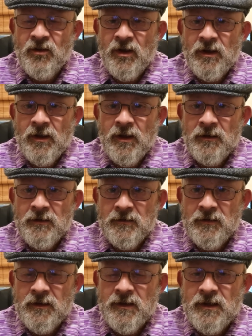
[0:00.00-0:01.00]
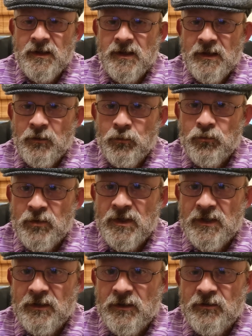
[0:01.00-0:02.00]
Thailand in a
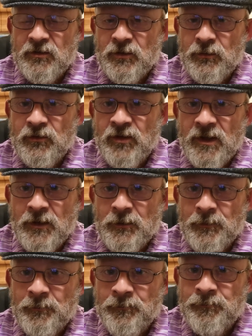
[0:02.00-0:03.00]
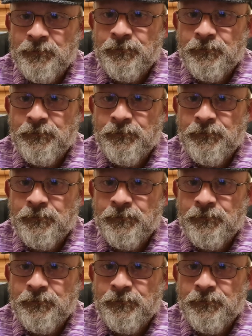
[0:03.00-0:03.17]
really nice hotel.